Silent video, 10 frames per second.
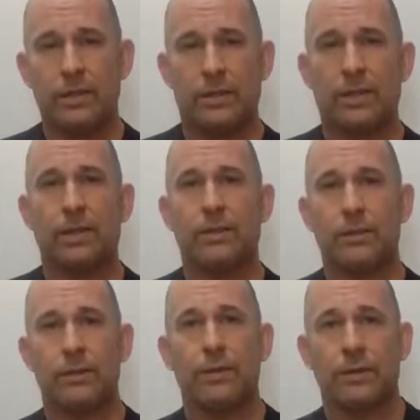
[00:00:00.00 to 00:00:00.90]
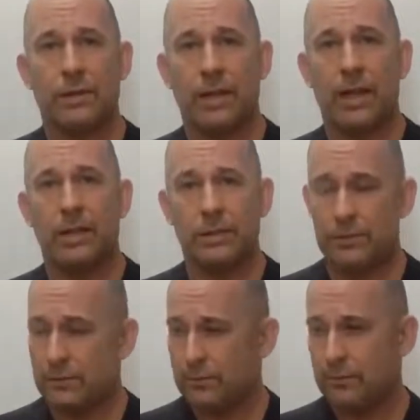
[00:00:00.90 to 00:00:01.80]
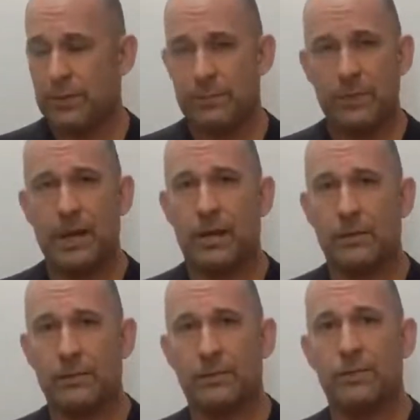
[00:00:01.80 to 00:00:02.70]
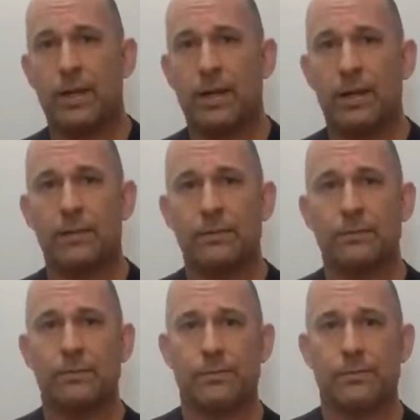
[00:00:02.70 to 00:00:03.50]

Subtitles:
think he'd do good in class, you bring them down, try it out,